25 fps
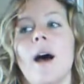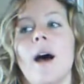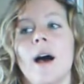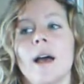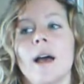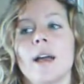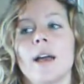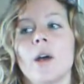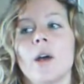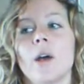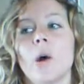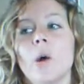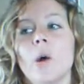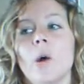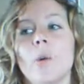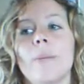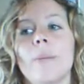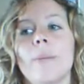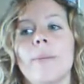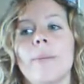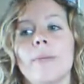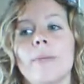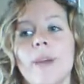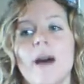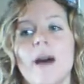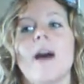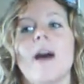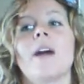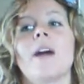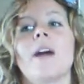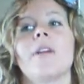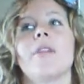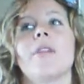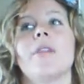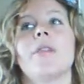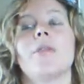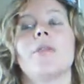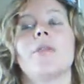I hope that
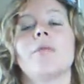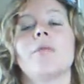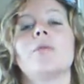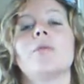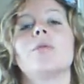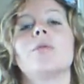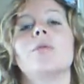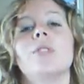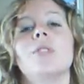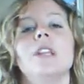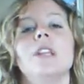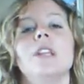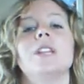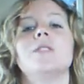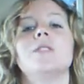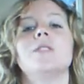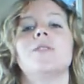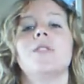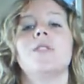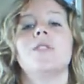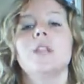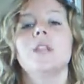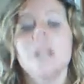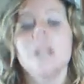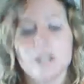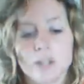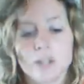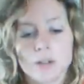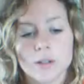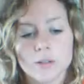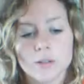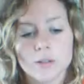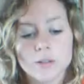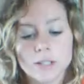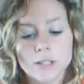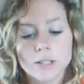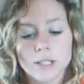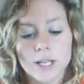through these
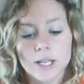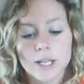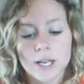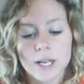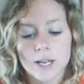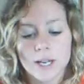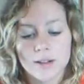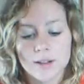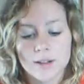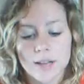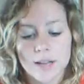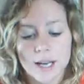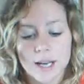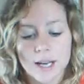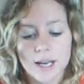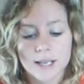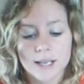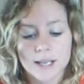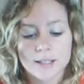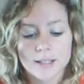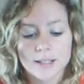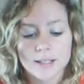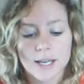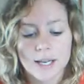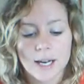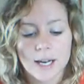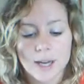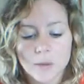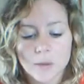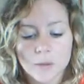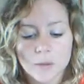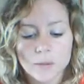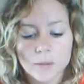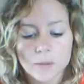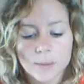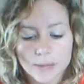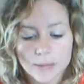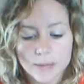videos that I
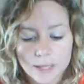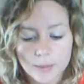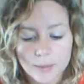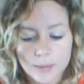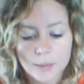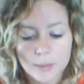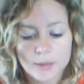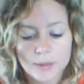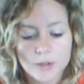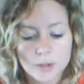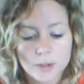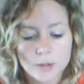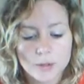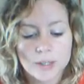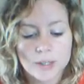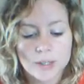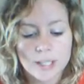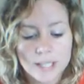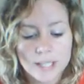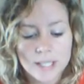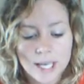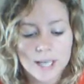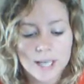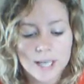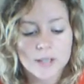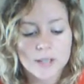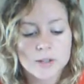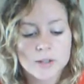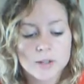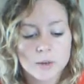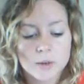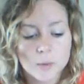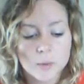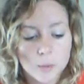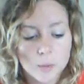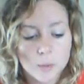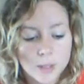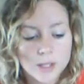will be able to connect
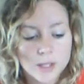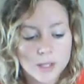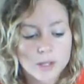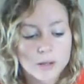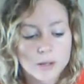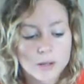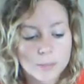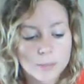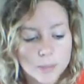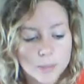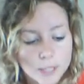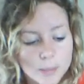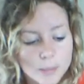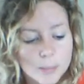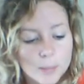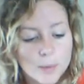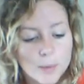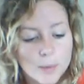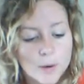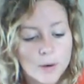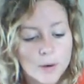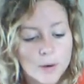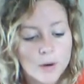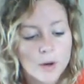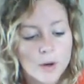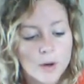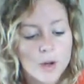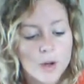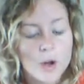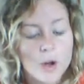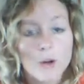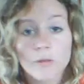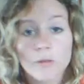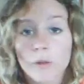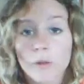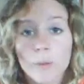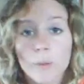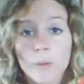with people
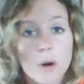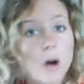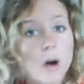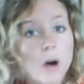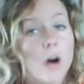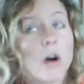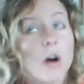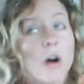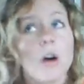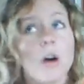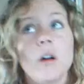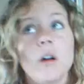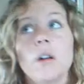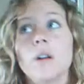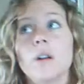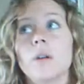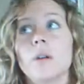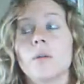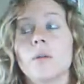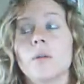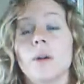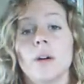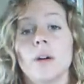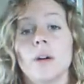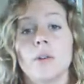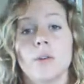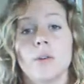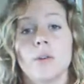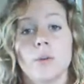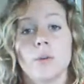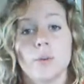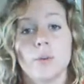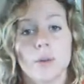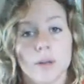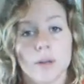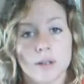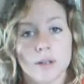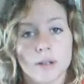from all around
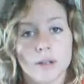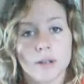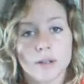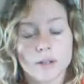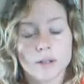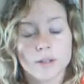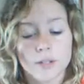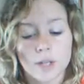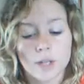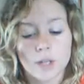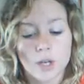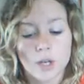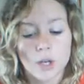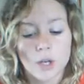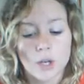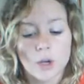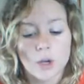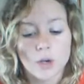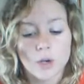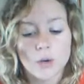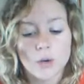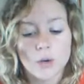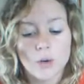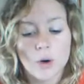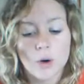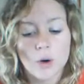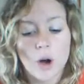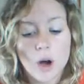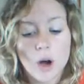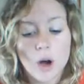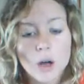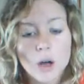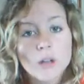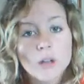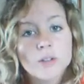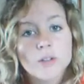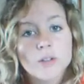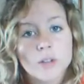the world who
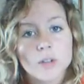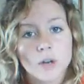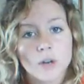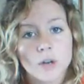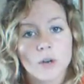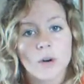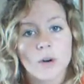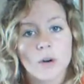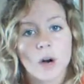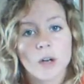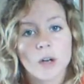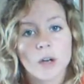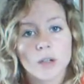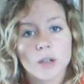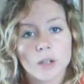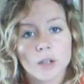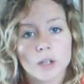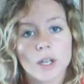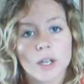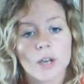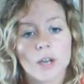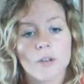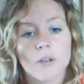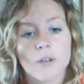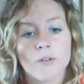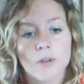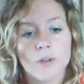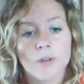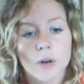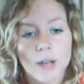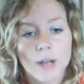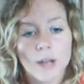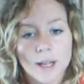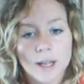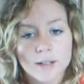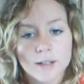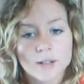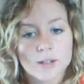also are looking for
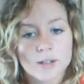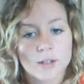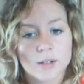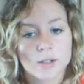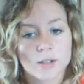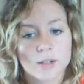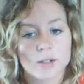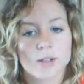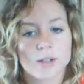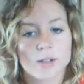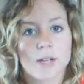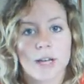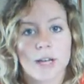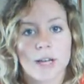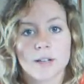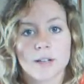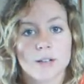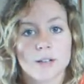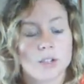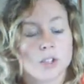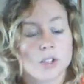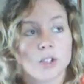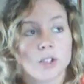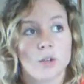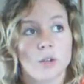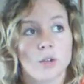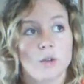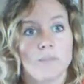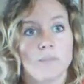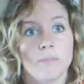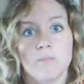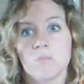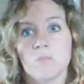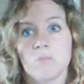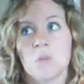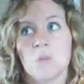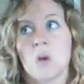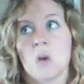answers as to
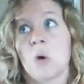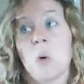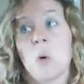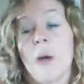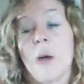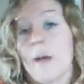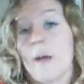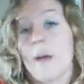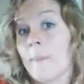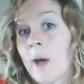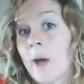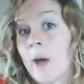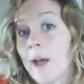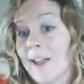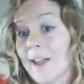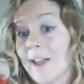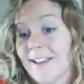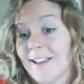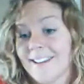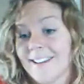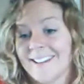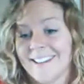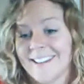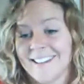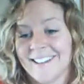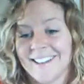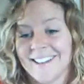who am I?